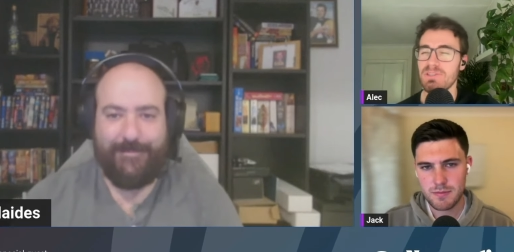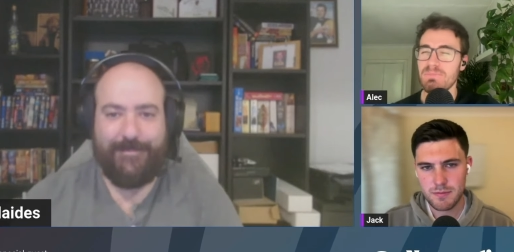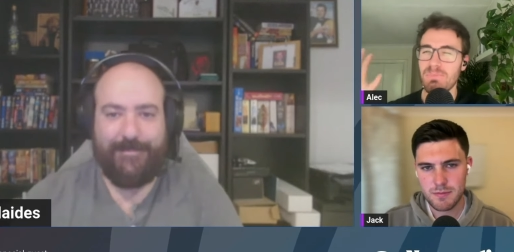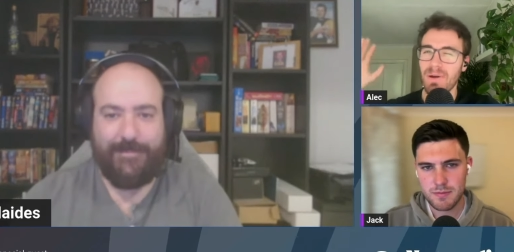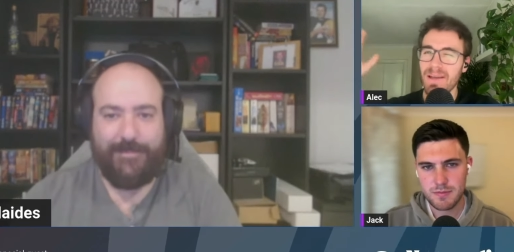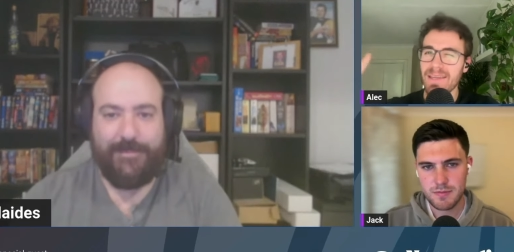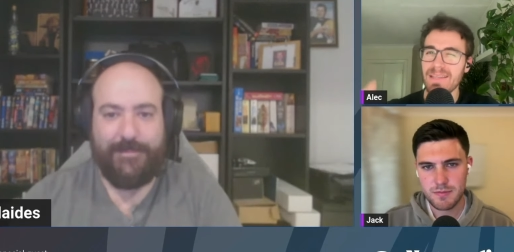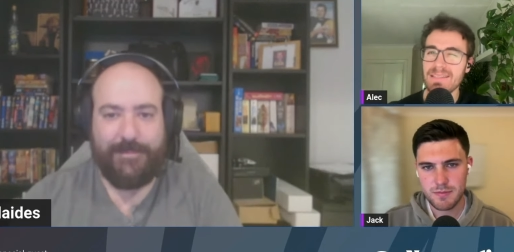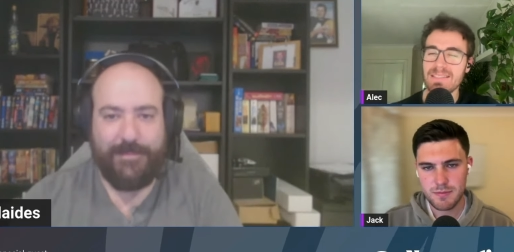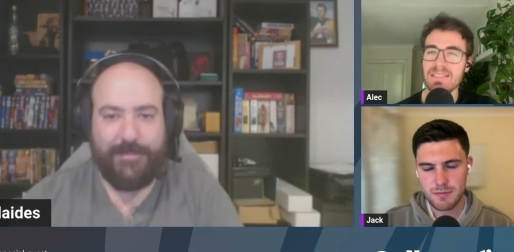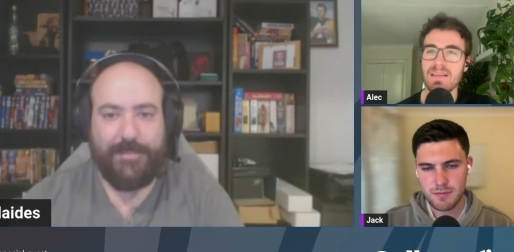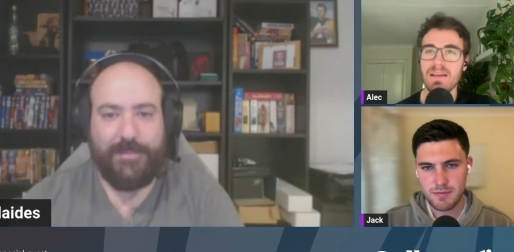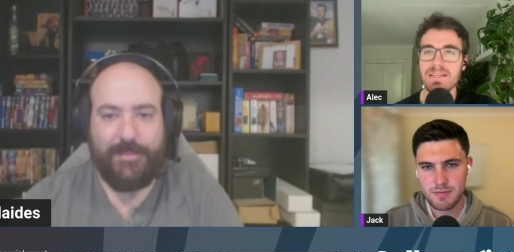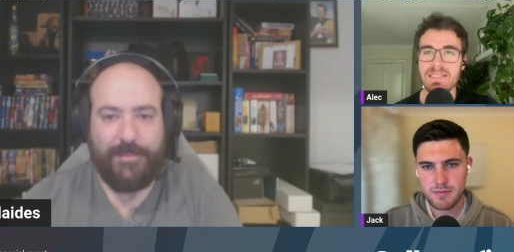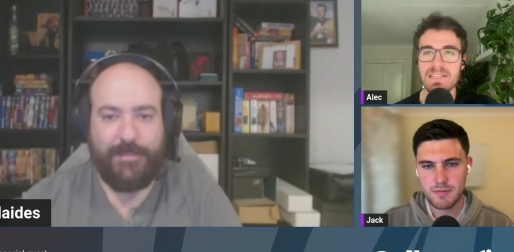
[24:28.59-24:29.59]
Speaker 1: Do you buy
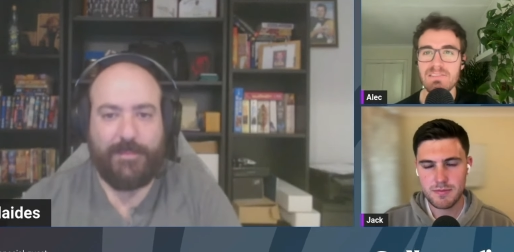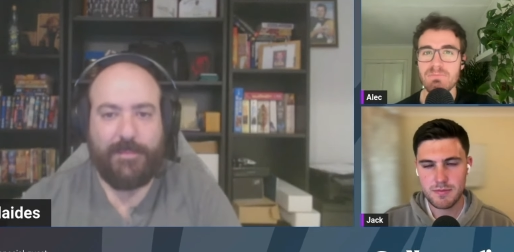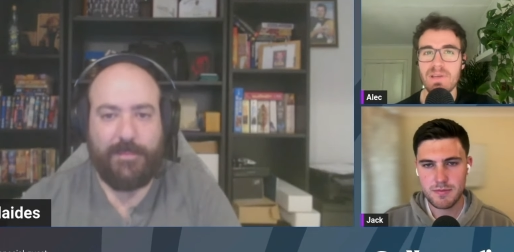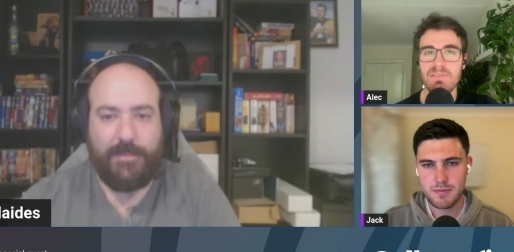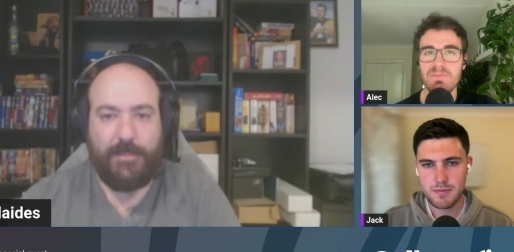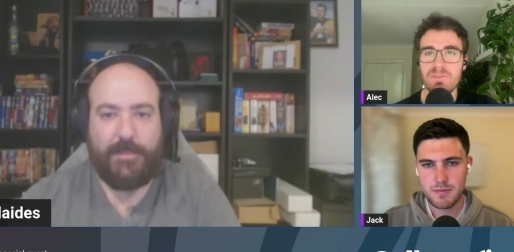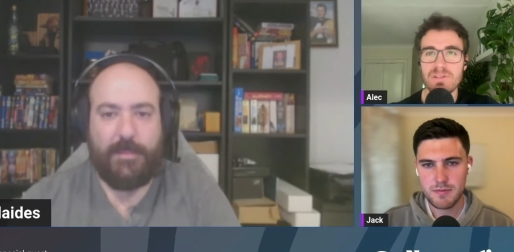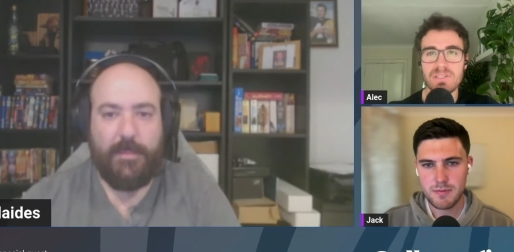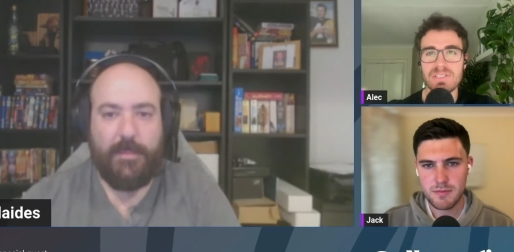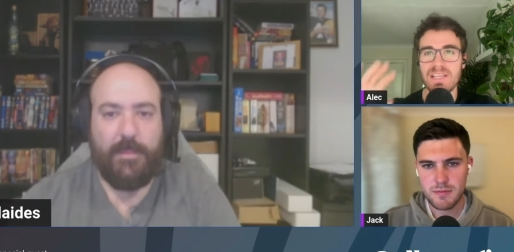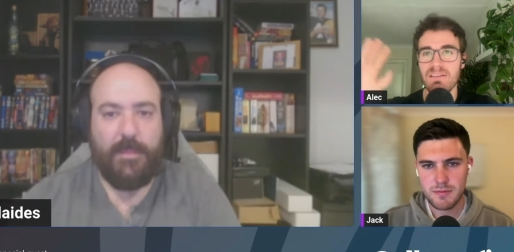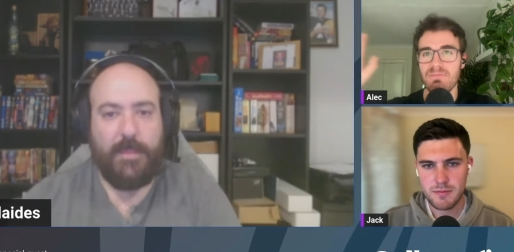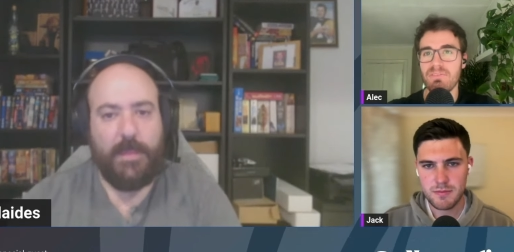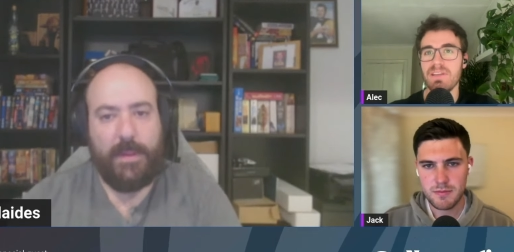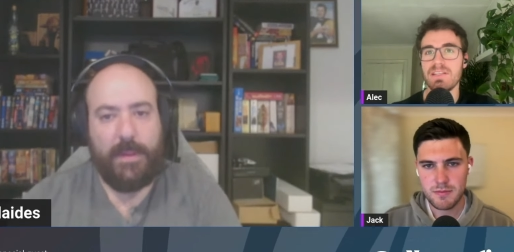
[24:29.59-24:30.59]
into the idea of metaverse? Does
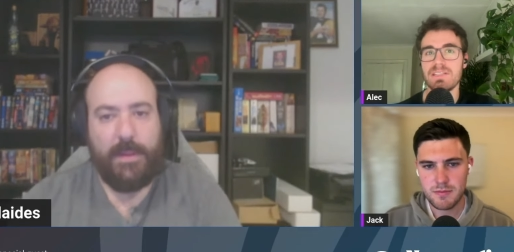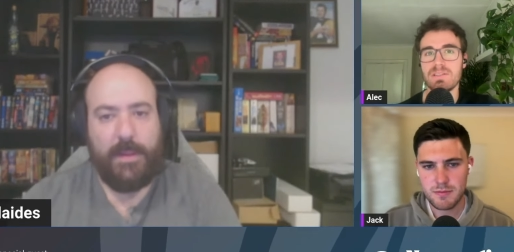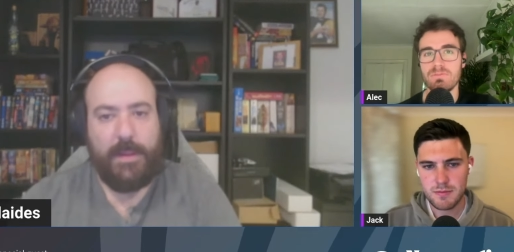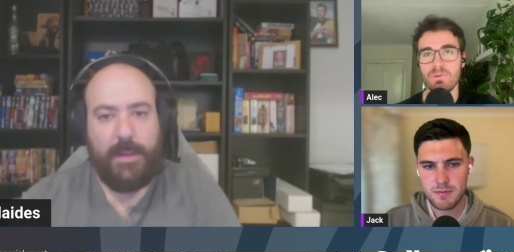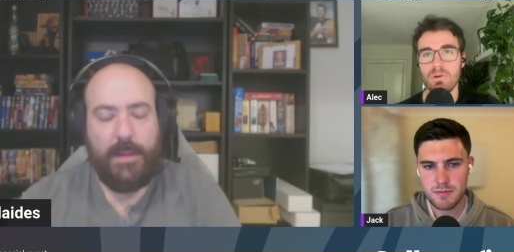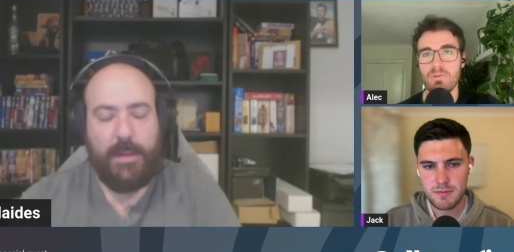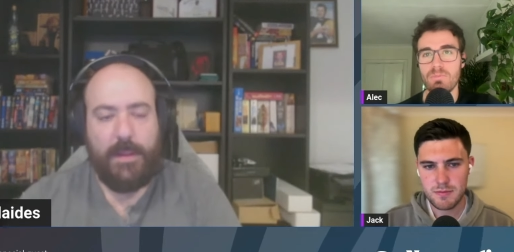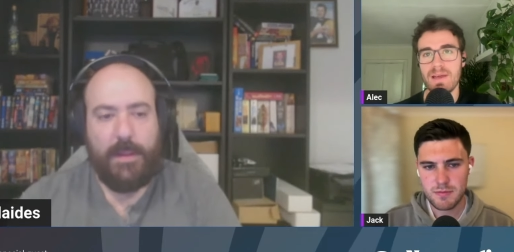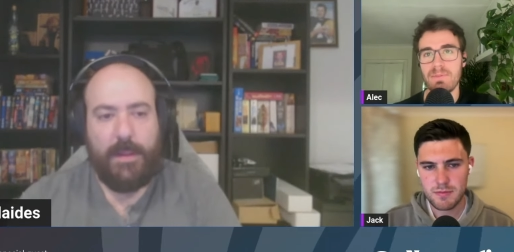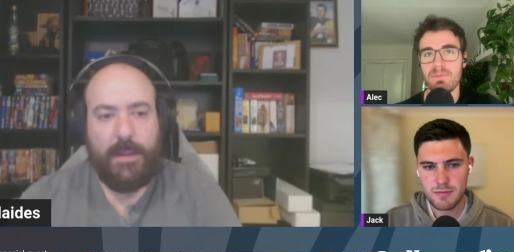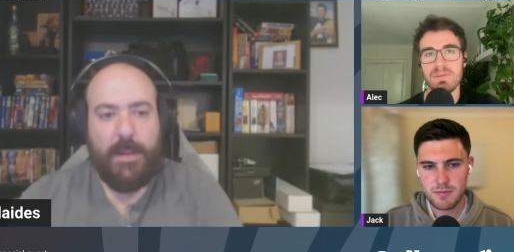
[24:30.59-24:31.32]
that fit into the roadmap? Can